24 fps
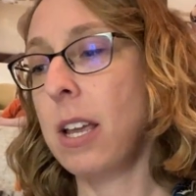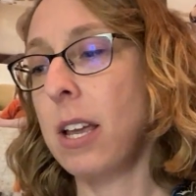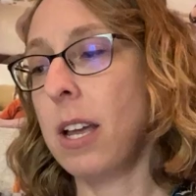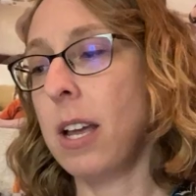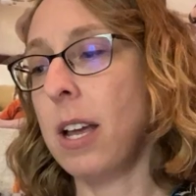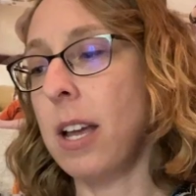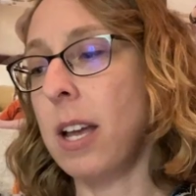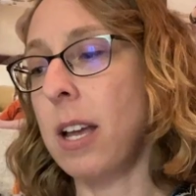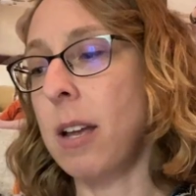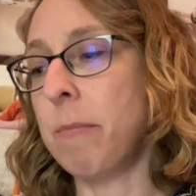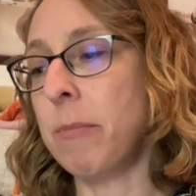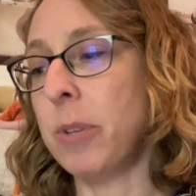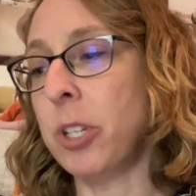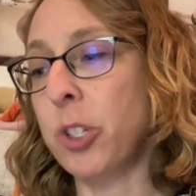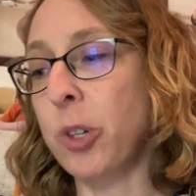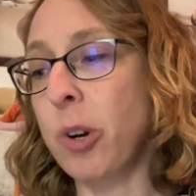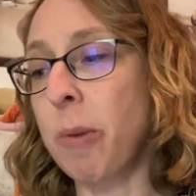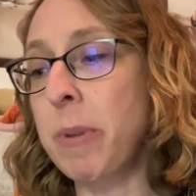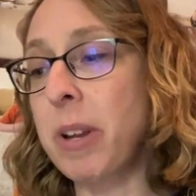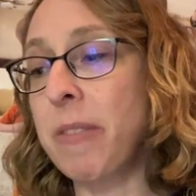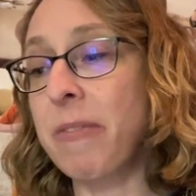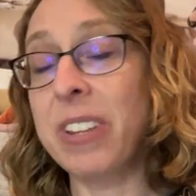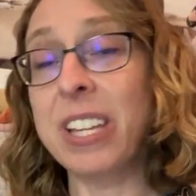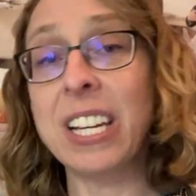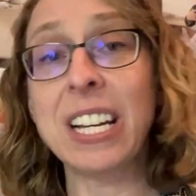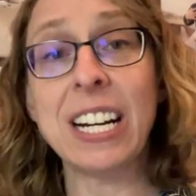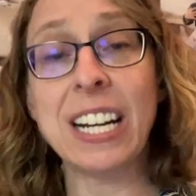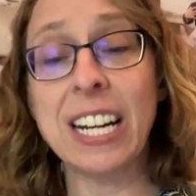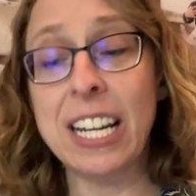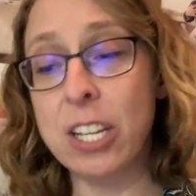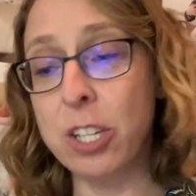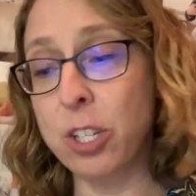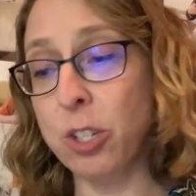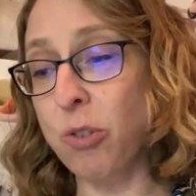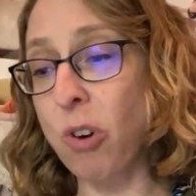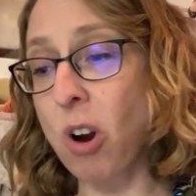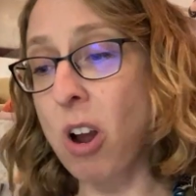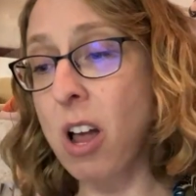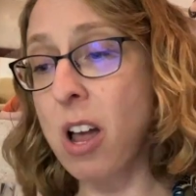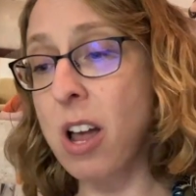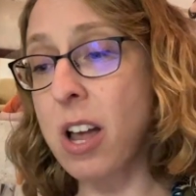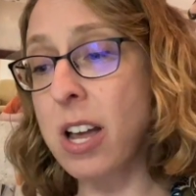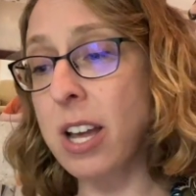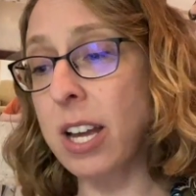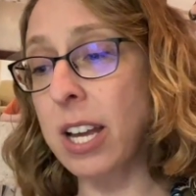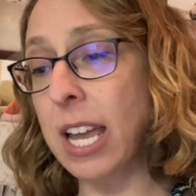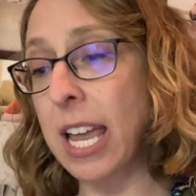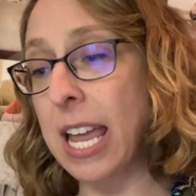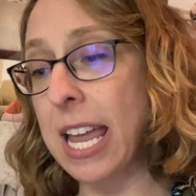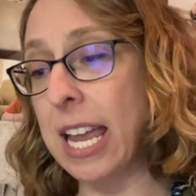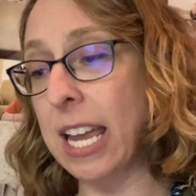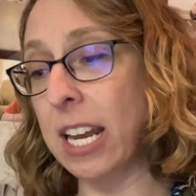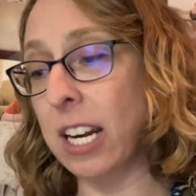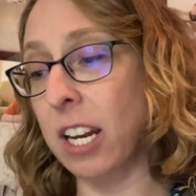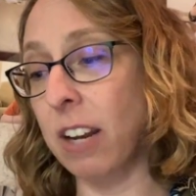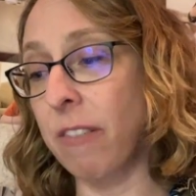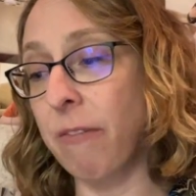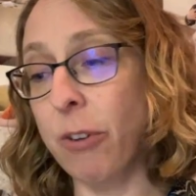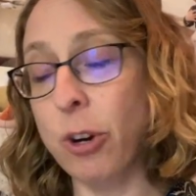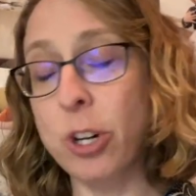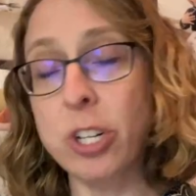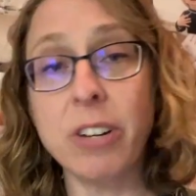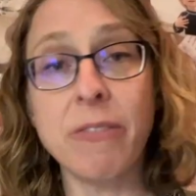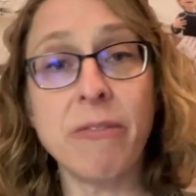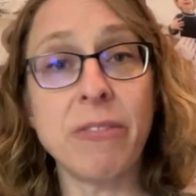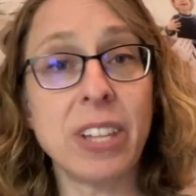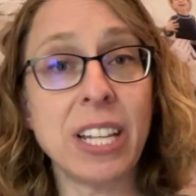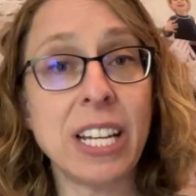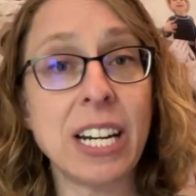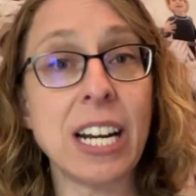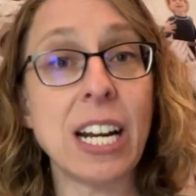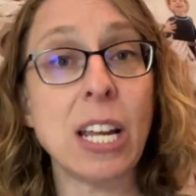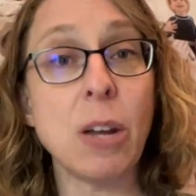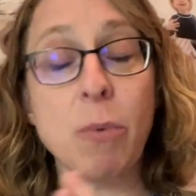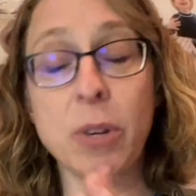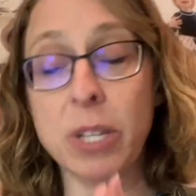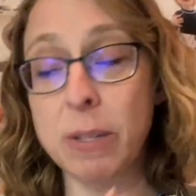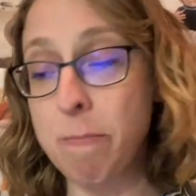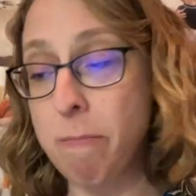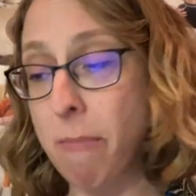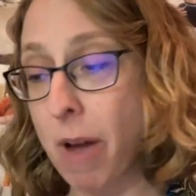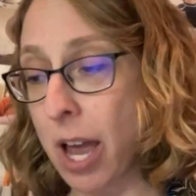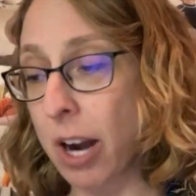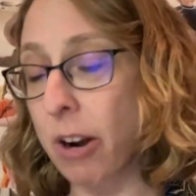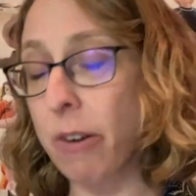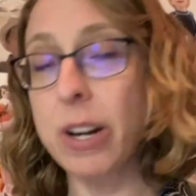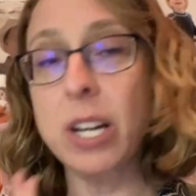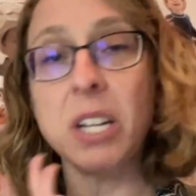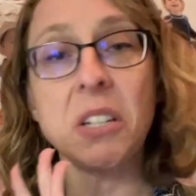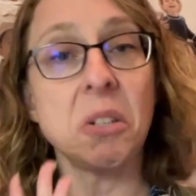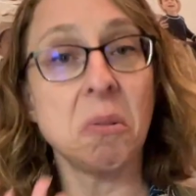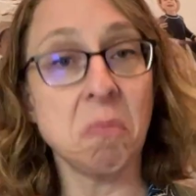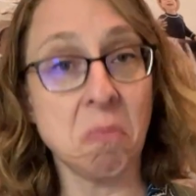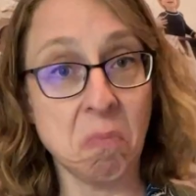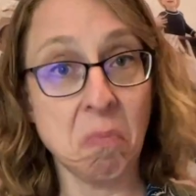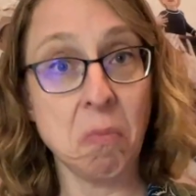discriminant validity is strong and convergent validity was moderate.